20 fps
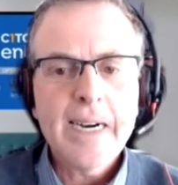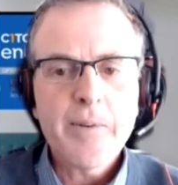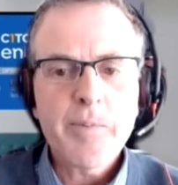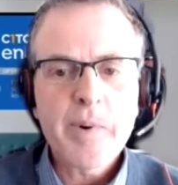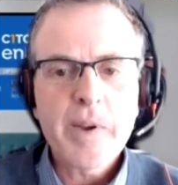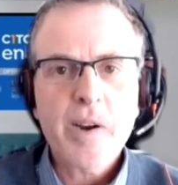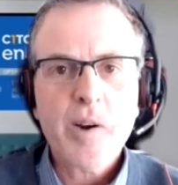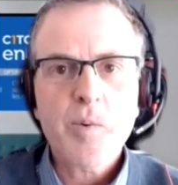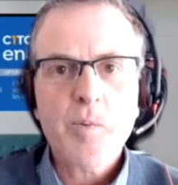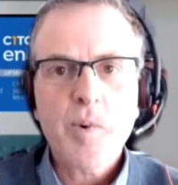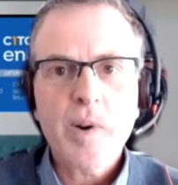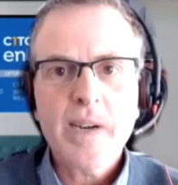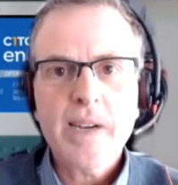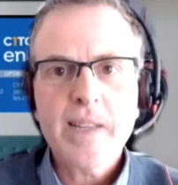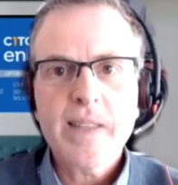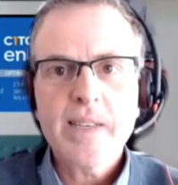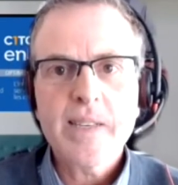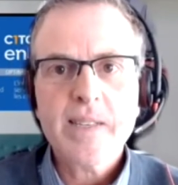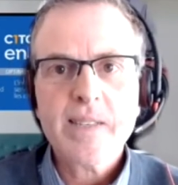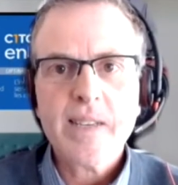we are
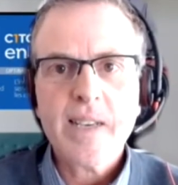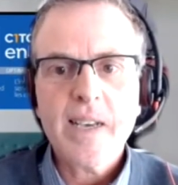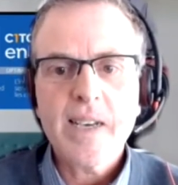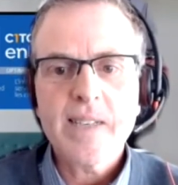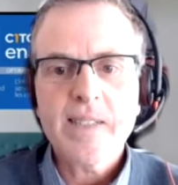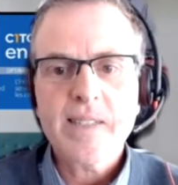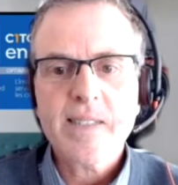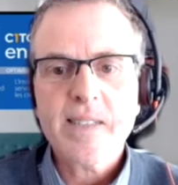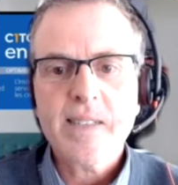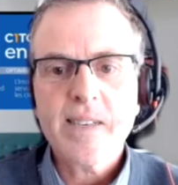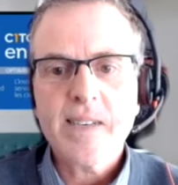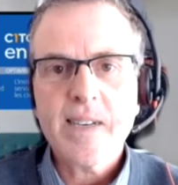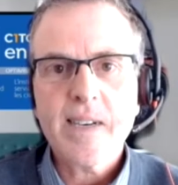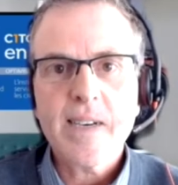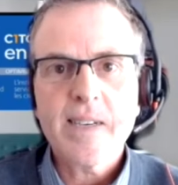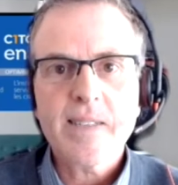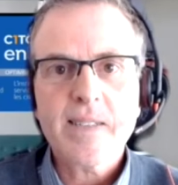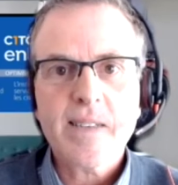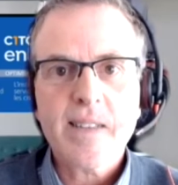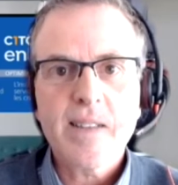running this as
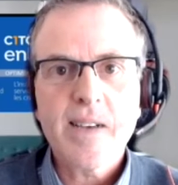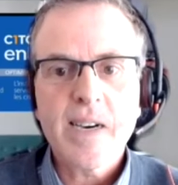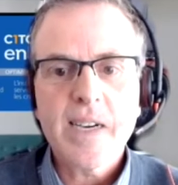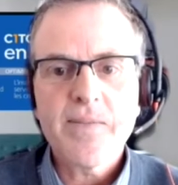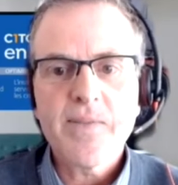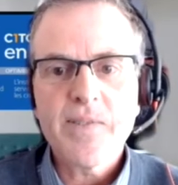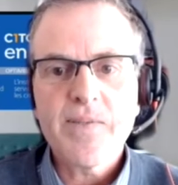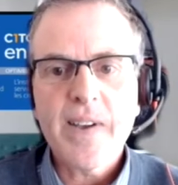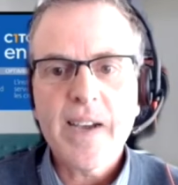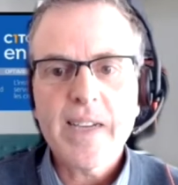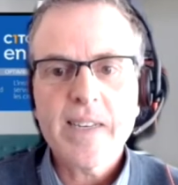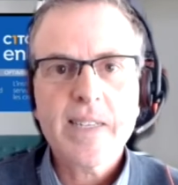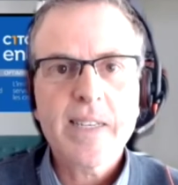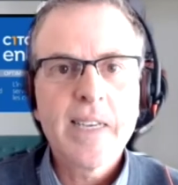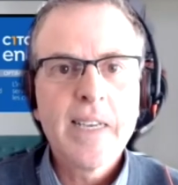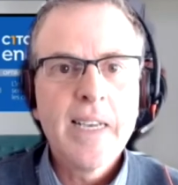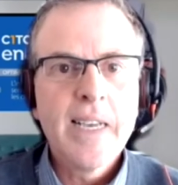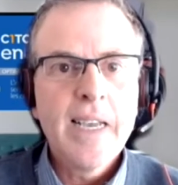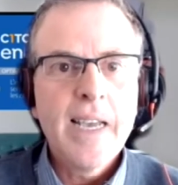a live event.